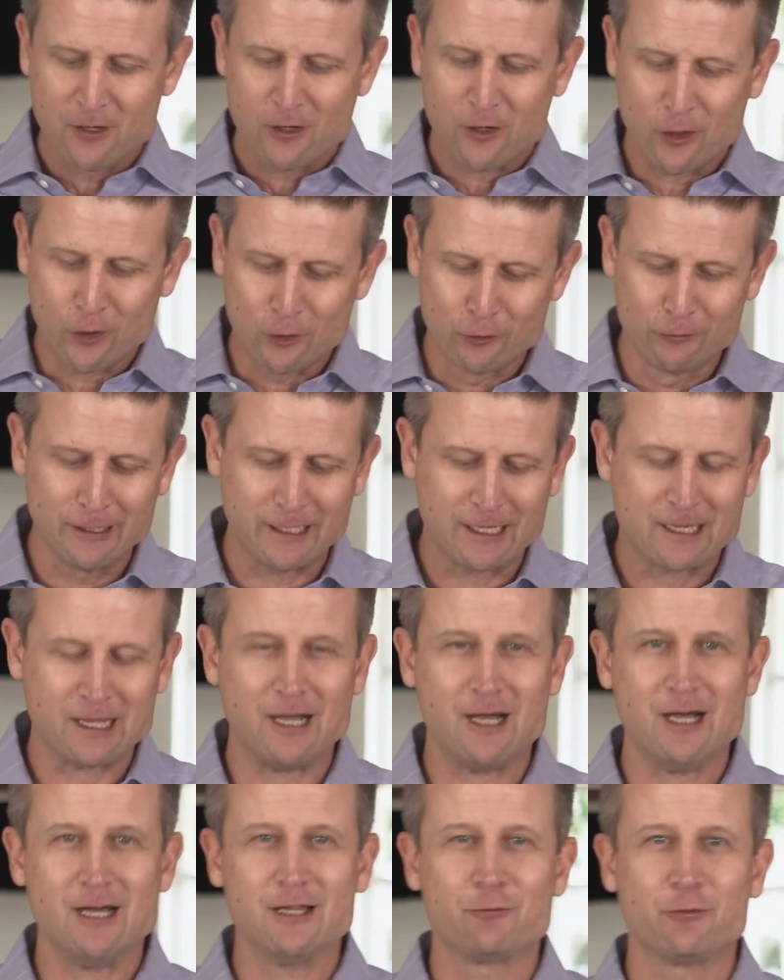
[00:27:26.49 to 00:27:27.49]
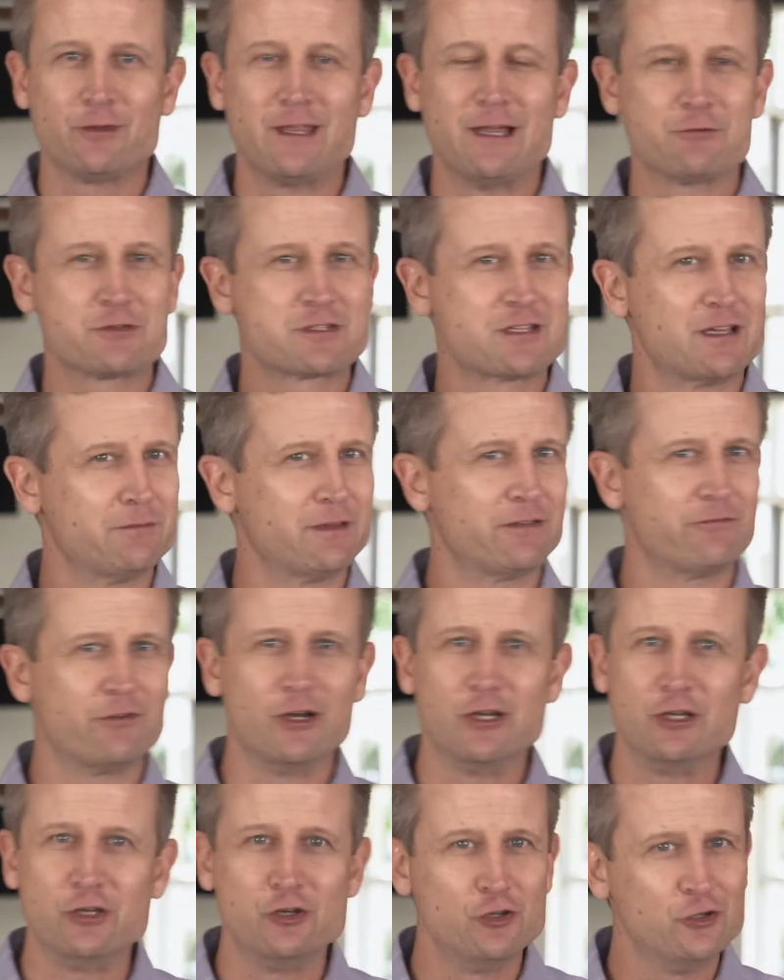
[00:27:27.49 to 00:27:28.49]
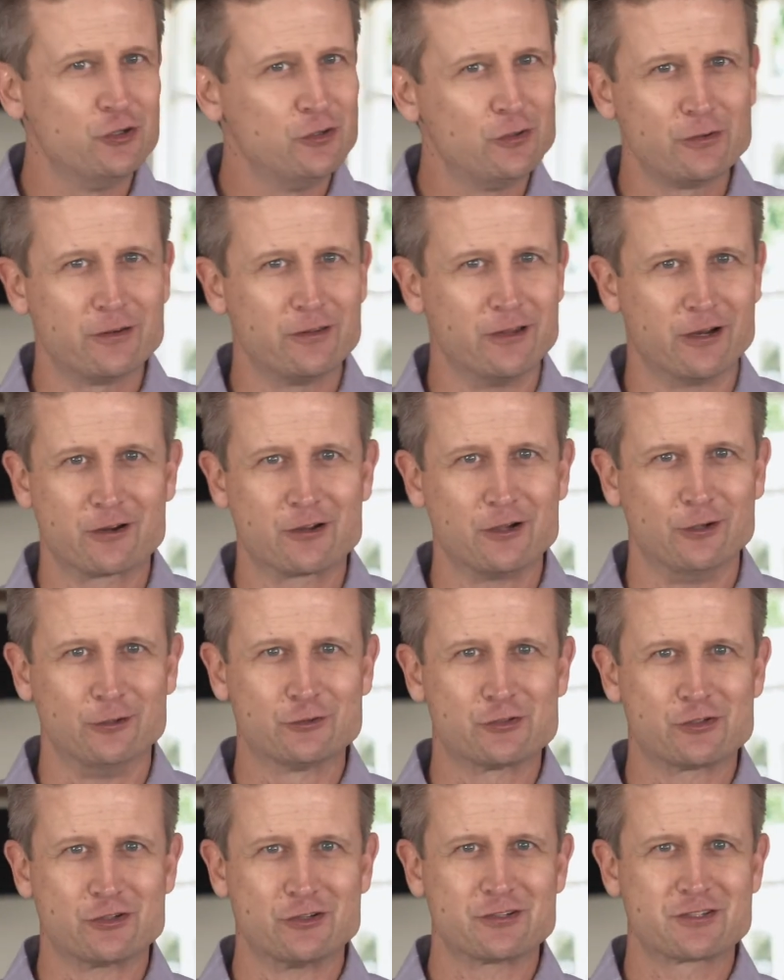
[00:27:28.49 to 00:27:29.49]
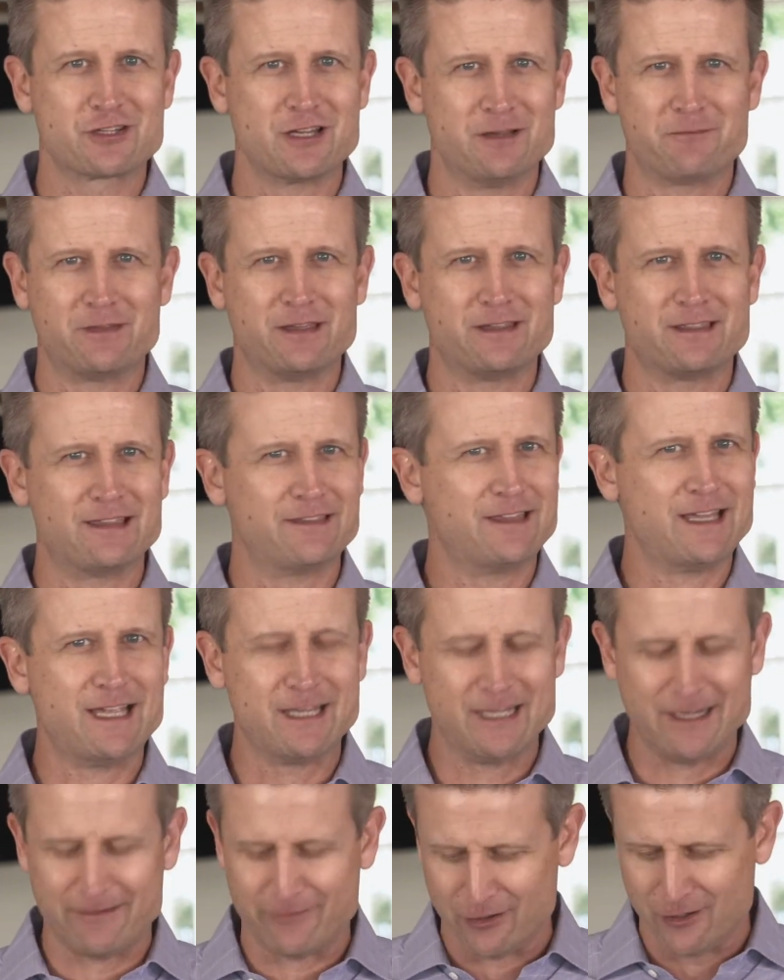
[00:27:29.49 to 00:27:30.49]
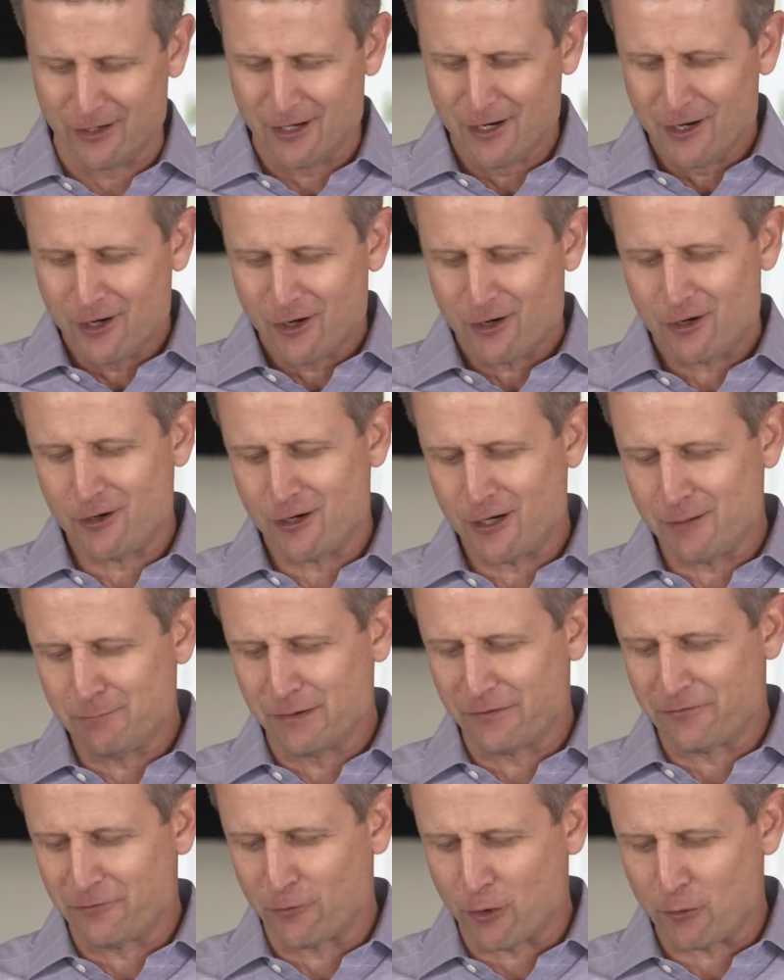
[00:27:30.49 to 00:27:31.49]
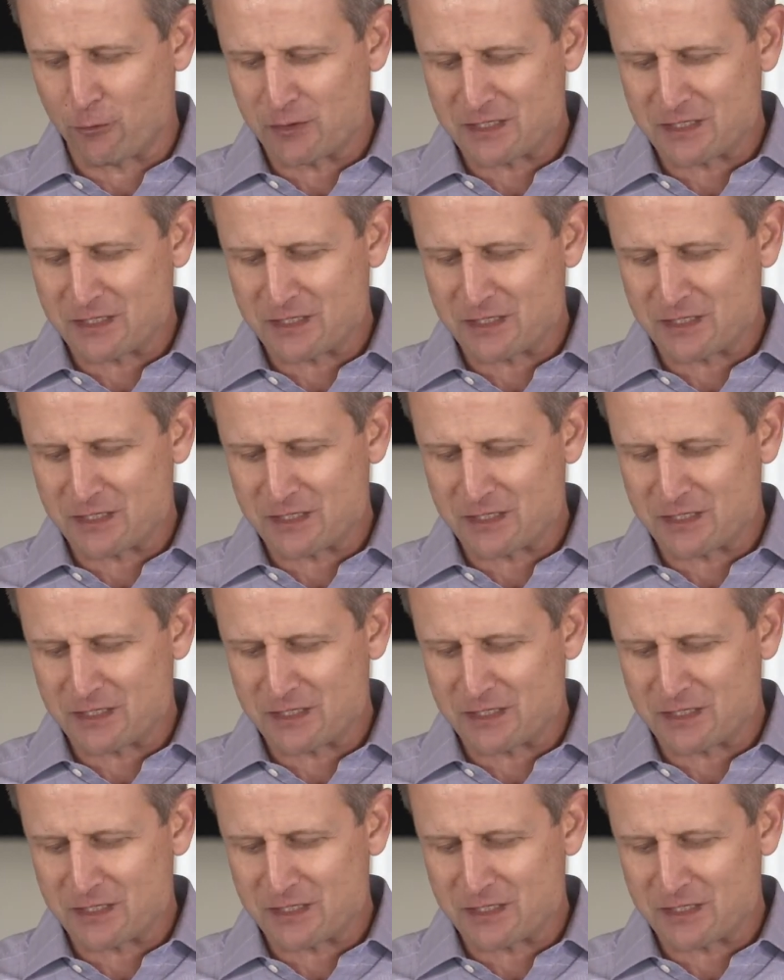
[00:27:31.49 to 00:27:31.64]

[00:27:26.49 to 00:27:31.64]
holy God, well, that was something very new to their culture, something that they had never heard before.